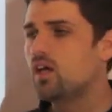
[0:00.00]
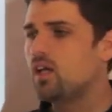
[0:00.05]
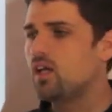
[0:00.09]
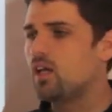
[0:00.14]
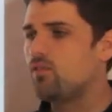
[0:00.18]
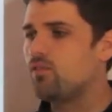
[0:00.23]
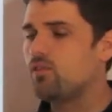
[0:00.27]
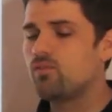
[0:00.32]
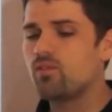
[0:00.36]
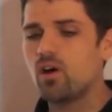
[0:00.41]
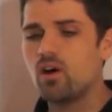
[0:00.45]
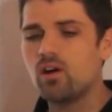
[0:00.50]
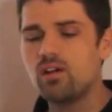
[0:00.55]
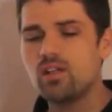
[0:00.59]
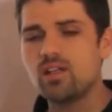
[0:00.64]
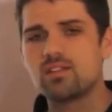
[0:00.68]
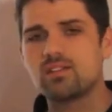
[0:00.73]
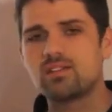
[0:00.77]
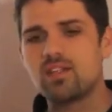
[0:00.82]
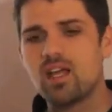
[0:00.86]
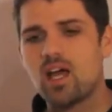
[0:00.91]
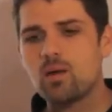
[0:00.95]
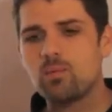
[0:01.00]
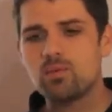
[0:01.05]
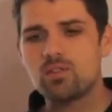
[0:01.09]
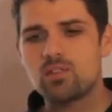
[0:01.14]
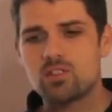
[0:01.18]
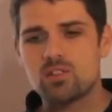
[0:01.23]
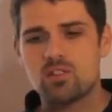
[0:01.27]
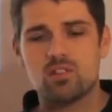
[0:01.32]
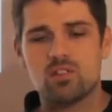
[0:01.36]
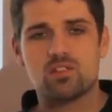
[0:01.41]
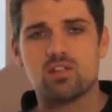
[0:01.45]
If you've already
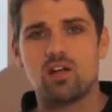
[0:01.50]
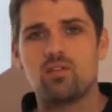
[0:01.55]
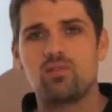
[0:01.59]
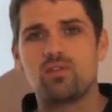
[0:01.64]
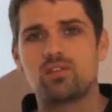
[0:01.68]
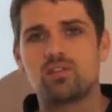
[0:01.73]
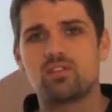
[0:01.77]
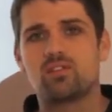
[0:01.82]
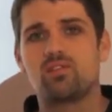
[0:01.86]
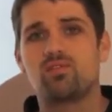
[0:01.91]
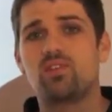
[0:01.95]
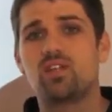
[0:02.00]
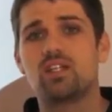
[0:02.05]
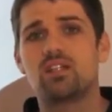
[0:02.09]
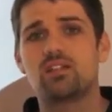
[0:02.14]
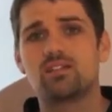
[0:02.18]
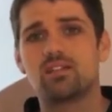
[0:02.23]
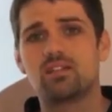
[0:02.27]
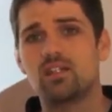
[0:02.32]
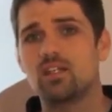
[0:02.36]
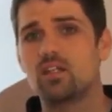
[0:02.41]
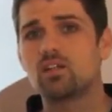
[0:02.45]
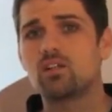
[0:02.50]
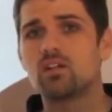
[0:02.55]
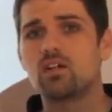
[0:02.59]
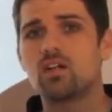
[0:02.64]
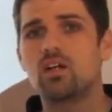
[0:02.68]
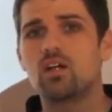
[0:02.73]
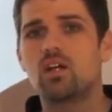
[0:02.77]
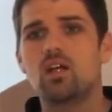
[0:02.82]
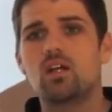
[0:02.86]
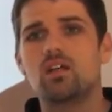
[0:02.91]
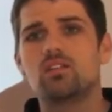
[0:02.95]
established yourself as a fitness
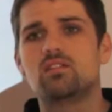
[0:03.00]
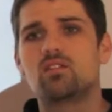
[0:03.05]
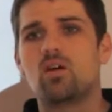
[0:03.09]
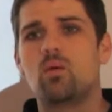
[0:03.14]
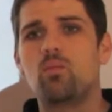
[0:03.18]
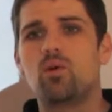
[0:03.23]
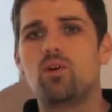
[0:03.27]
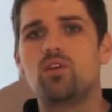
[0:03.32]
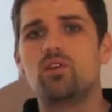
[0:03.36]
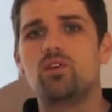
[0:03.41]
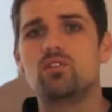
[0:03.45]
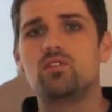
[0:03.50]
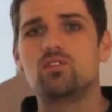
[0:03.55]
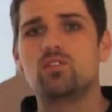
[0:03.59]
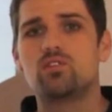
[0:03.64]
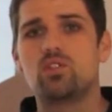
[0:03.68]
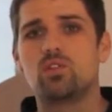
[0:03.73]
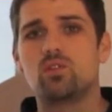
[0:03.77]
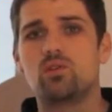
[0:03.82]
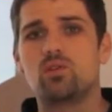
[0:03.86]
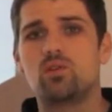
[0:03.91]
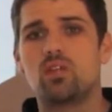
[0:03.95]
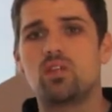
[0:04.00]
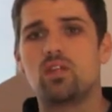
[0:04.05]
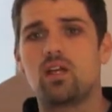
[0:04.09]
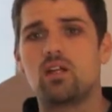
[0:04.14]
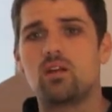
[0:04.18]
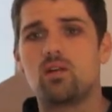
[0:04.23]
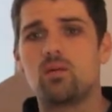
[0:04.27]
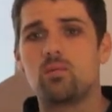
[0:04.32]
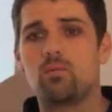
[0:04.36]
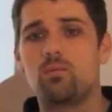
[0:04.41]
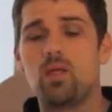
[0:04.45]
leader, someone
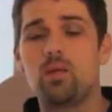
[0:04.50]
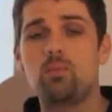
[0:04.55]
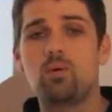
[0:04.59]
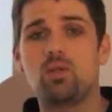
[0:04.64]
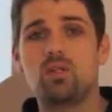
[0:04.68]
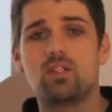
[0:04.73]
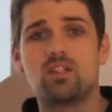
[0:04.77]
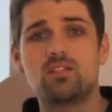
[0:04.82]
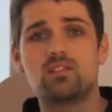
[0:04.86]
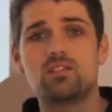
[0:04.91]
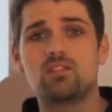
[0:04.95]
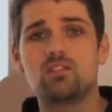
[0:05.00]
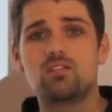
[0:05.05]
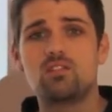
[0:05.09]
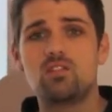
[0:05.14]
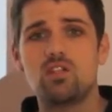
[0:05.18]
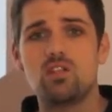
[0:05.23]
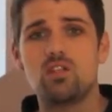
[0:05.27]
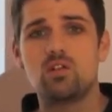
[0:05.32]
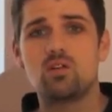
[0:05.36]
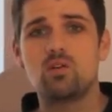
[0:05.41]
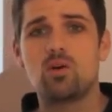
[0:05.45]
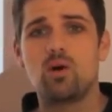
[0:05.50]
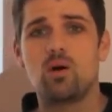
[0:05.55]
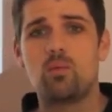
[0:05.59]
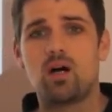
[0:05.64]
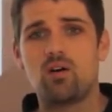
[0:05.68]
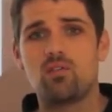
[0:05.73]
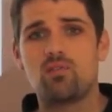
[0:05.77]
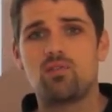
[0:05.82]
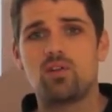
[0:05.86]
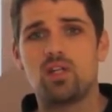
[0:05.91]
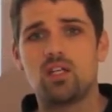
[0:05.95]
that people listen to you
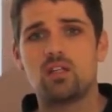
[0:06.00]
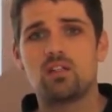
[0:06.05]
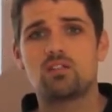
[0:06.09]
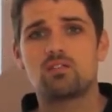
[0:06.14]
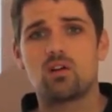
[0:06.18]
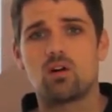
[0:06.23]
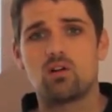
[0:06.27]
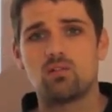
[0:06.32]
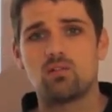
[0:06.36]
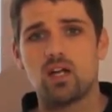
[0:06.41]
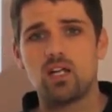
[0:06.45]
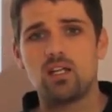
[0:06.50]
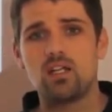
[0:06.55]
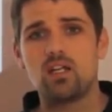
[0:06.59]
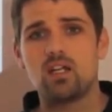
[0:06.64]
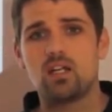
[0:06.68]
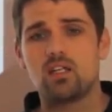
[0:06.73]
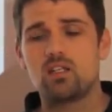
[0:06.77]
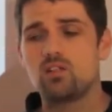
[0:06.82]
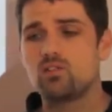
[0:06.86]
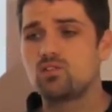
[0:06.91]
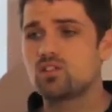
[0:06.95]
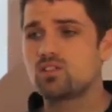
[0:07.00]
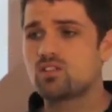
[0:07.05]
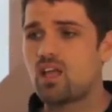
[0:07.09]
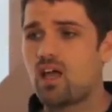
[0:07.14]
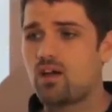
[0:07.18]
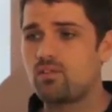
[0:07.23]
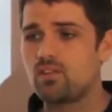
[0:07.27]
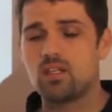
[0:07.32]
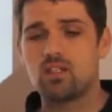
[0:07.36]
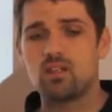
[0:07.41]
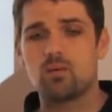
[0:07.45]
about fitness already, and you just
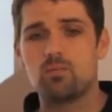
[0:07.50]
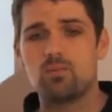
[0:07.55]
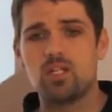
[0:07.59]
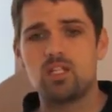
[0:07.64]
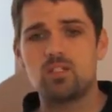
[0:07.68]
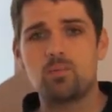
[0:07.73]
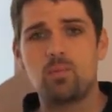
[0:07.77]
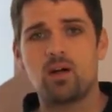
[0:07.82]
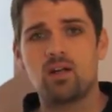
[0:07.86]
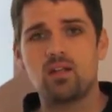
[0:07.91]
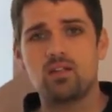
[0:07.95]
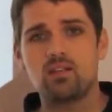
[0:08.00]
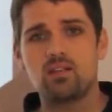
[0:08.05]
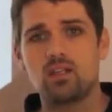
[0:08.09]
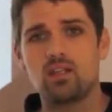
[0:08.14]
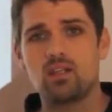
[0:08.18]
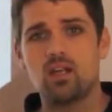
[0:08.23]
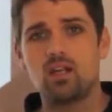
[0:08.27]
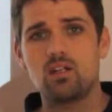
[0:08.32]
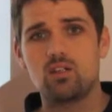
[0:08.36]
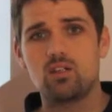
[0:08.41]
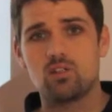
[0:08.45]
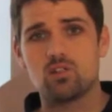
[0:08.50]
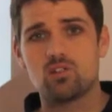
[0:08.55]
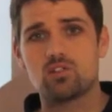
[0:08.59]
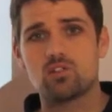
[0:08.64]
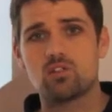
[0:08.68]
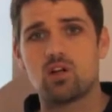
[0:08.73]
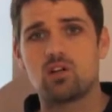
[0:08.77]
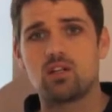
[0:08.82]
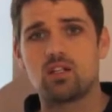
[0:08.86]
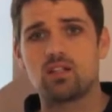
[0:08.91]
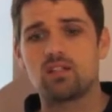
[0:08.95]
haven't done the Beachbody thing yet, and you're
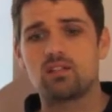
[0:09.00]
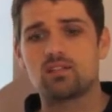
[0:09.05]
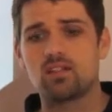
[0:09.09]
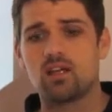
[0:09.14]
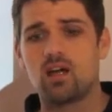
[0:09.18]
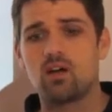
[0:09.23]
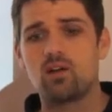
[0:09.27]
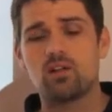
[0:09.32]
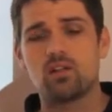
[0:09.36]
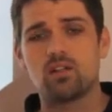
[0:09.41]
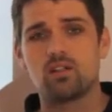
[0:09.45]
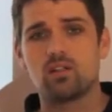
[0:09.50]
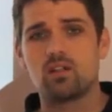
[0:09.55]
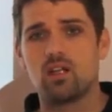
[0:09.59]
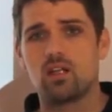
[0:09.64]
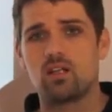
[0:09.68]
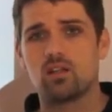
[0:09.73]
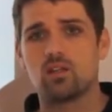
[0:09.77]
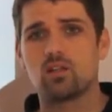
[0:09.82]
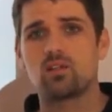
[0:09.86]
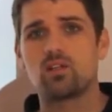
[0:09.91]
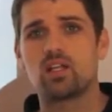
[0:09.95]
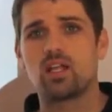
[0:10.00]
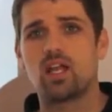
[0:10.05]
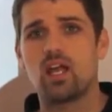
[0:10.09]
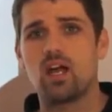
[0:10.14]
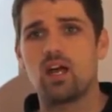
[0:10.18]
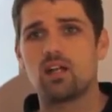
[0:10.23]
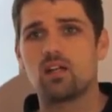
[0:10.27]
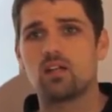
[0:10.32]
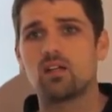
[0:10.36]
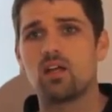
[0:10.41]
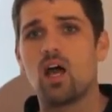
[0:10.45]
starting this out and learning
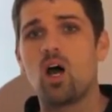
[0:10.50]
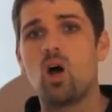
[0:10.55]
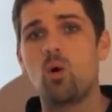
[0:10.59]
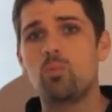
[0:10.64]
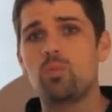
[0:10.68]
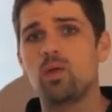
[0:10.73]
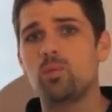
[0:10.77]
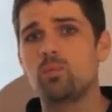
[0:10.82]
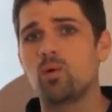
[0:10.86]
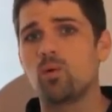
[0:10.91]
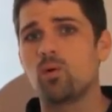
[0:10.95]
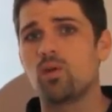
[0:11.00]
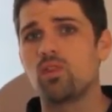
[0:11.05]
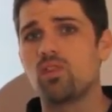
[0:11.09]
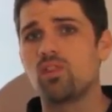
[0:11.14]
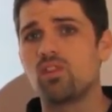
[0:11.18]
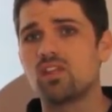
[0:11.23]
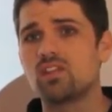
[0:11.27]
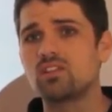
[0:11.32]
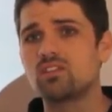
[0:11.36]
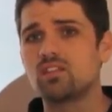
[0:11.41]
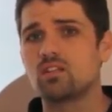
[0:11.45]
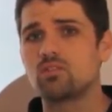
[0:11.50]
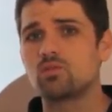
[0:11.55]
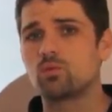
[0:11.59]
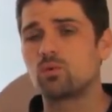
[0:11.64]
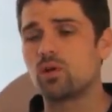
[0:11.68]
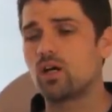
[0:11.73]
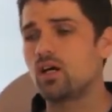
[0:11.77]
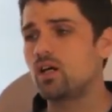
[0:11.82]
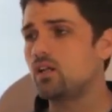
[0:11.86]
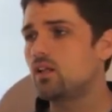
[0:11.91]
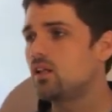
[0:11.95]
how to help people with this as
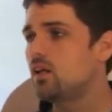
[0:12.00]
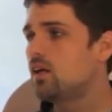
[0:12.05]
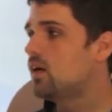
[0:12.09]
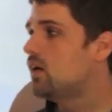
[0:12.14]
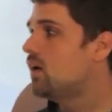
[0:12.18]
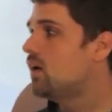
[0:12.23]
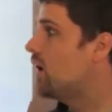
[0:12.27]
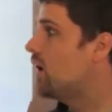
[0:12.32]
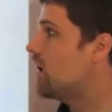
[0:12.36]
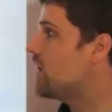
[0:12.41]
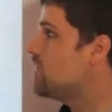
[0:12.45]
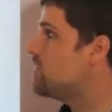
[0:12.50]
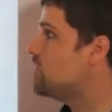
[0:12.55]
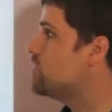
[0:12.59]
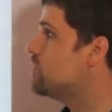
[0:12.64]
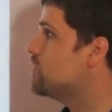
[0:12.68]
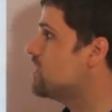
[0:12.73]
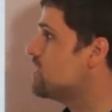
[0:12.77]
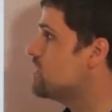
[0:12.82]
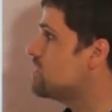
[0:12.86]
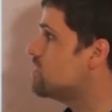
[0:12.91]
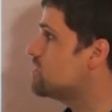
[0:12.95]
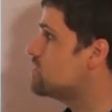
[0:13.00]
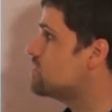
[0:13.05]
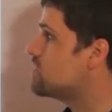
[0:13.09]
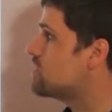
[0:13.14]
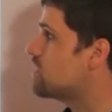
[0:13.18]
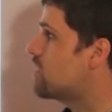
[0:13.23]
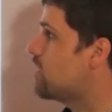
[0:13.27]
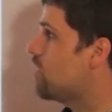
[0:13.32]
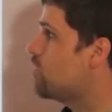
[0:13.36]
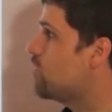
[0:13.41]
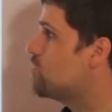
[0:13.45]
well, you can use
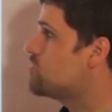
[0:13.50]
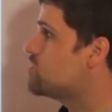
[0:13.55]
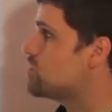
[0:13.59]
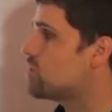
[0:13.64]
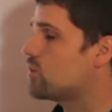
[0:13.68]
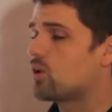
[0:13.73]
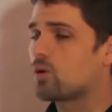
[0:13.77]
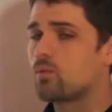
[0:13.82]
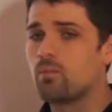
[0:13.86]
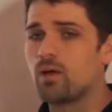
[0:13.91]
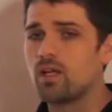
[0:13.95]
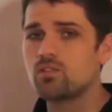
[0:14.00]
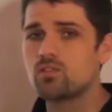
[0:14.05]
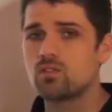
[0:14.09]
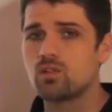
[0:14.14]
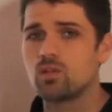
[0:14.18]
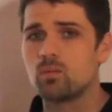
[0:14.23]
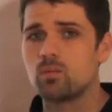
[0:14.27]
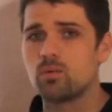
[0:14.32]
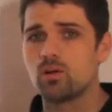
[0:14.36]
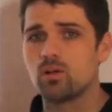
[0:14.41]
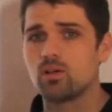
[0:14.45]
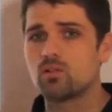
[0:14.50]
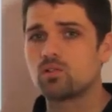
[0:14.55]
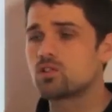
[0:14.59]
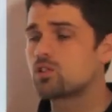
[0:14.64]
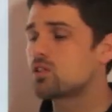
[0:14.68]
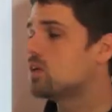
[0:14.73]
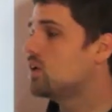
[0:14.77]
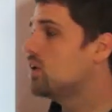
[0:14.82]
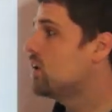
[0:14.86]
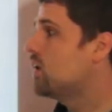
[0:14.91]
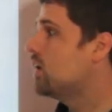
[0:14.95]
the coach or mentor approach.